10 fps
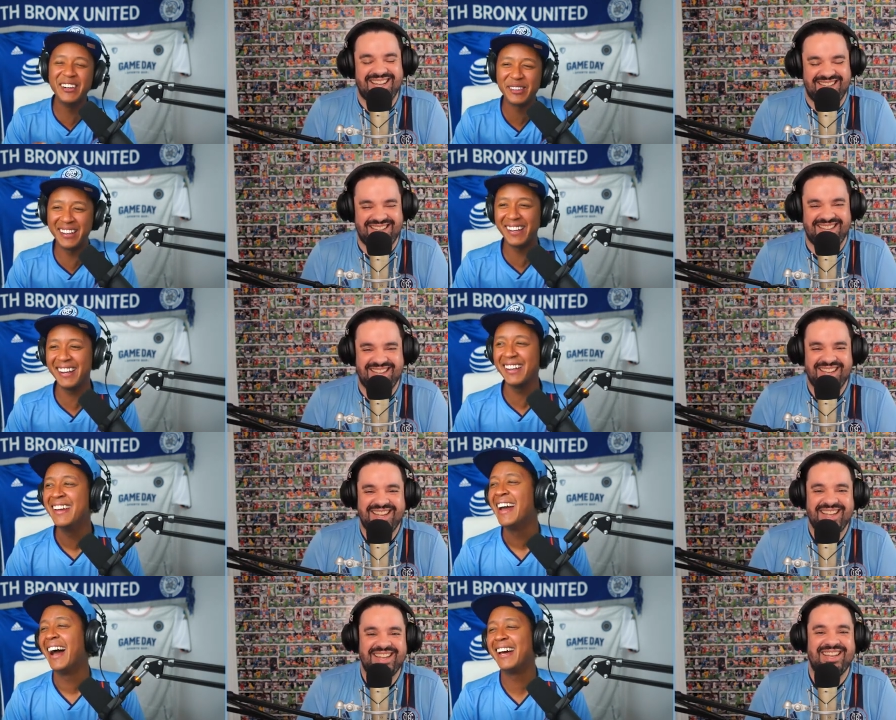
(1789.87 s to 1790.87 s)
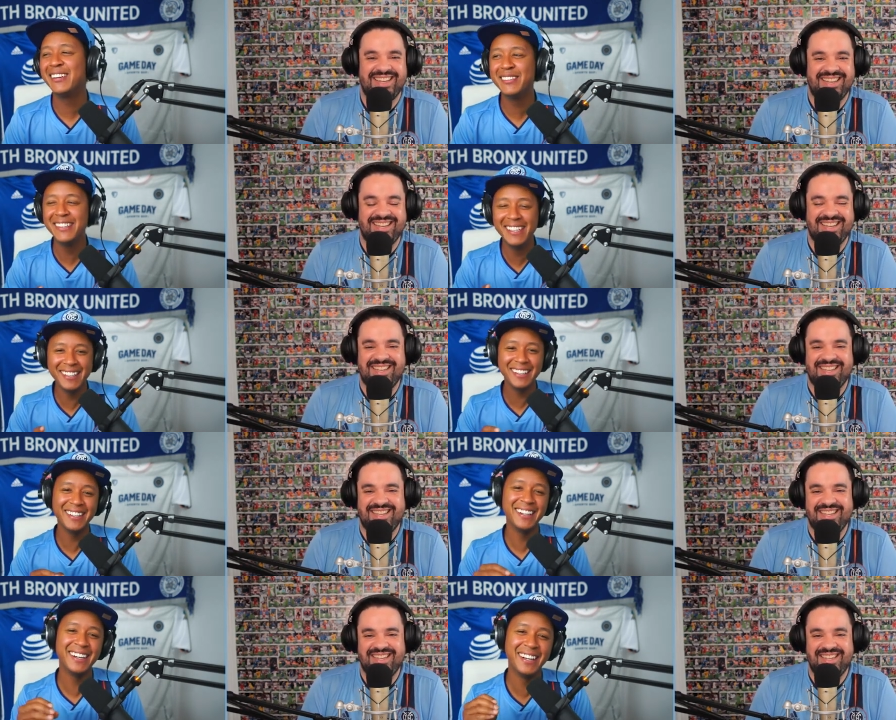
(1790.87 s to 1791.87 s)
Speaker 1: okay, I don't need
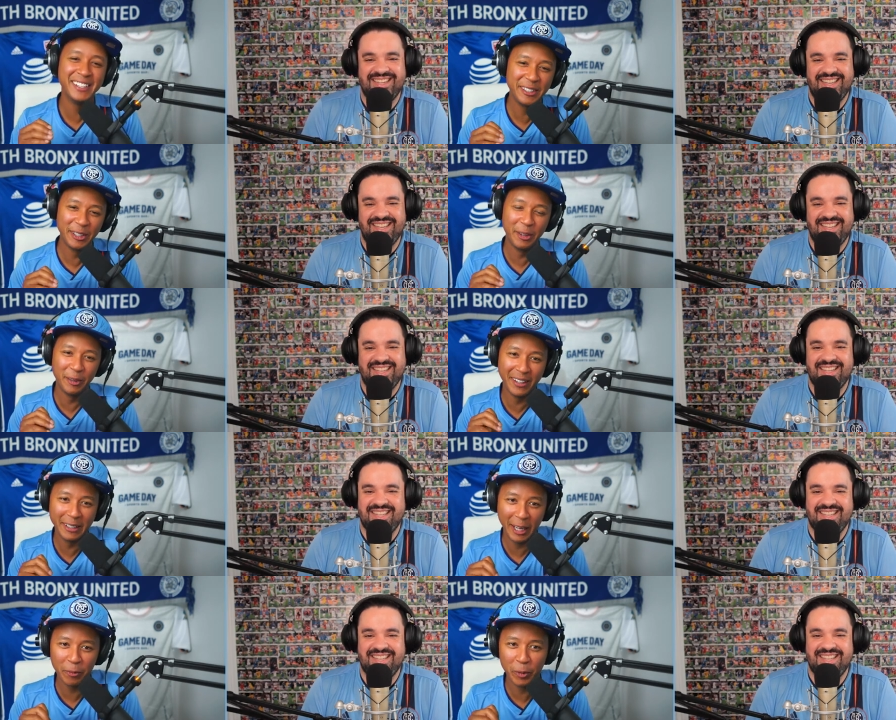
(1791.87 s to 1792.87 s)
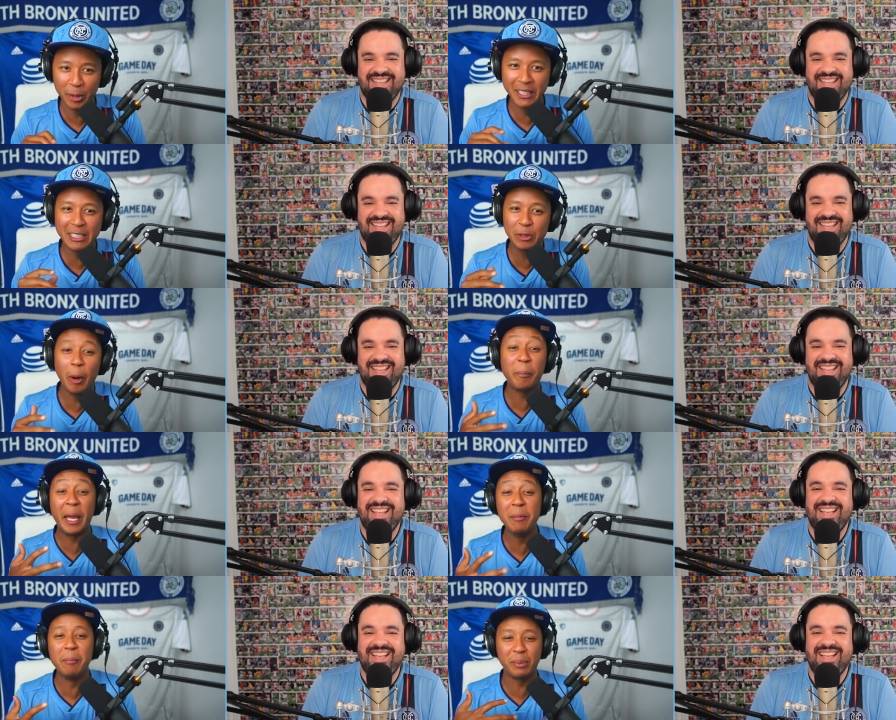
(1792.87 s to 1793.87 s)
uh, uh you know I, we don't need to do a
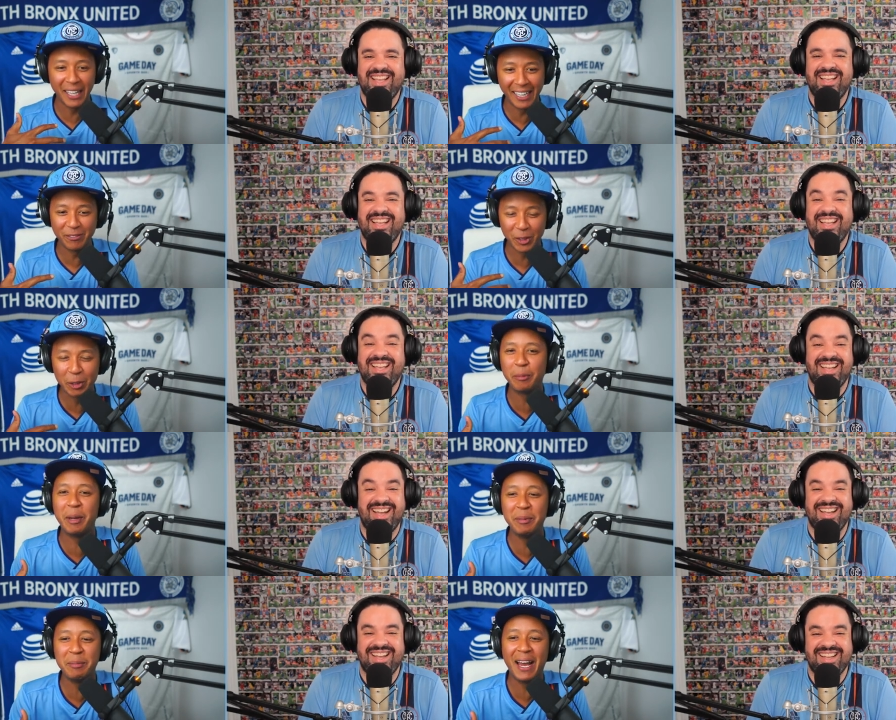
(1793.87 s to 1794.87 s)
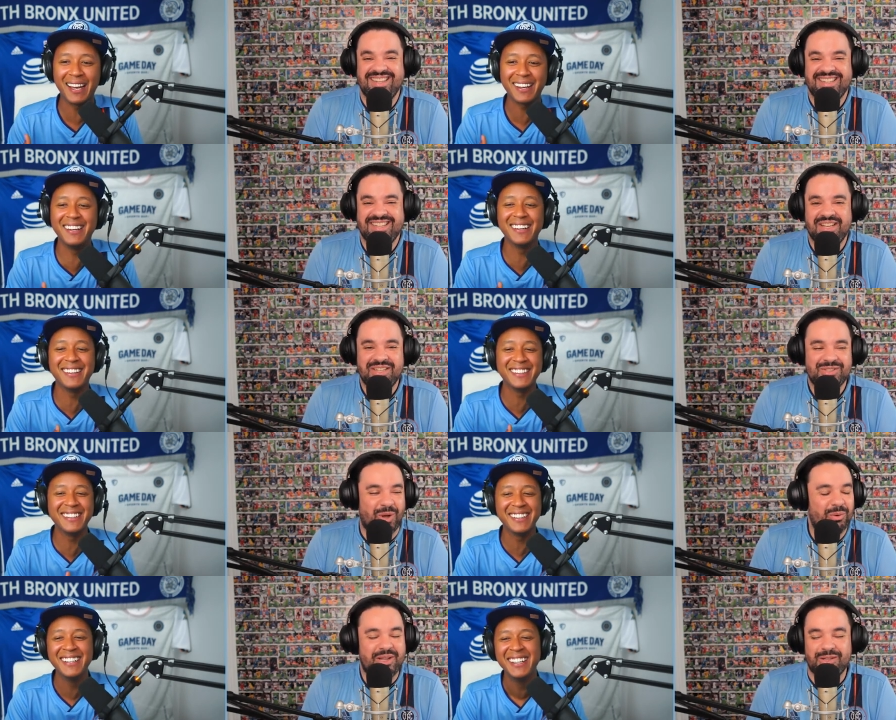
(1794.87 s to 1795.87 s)
payment plan for you to pay me back.
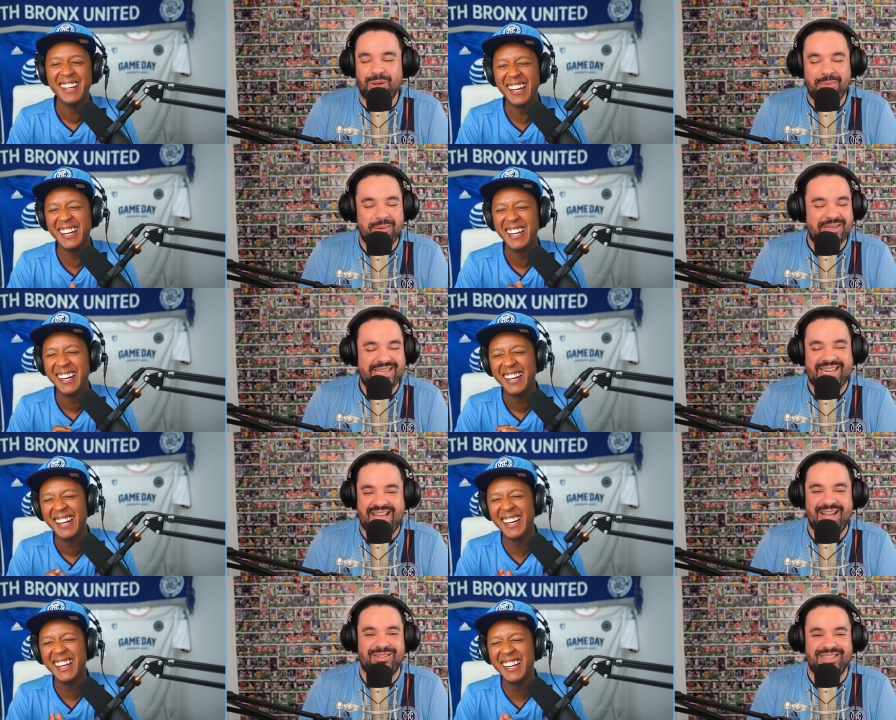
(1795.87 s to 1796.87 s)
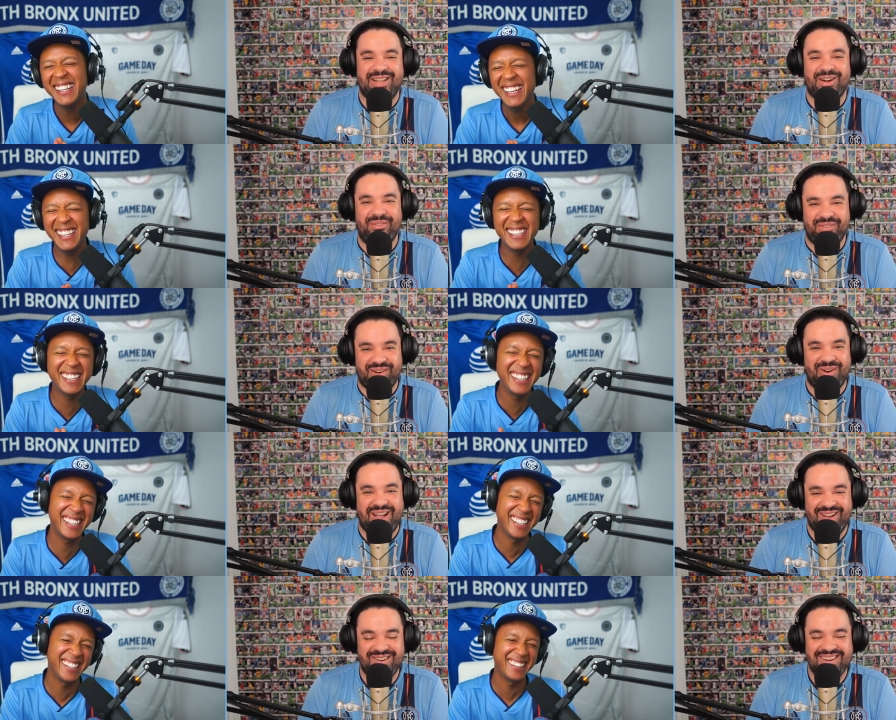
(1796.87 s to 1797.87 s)
Speaker 2: don't get don't make me get a calculator to figure out.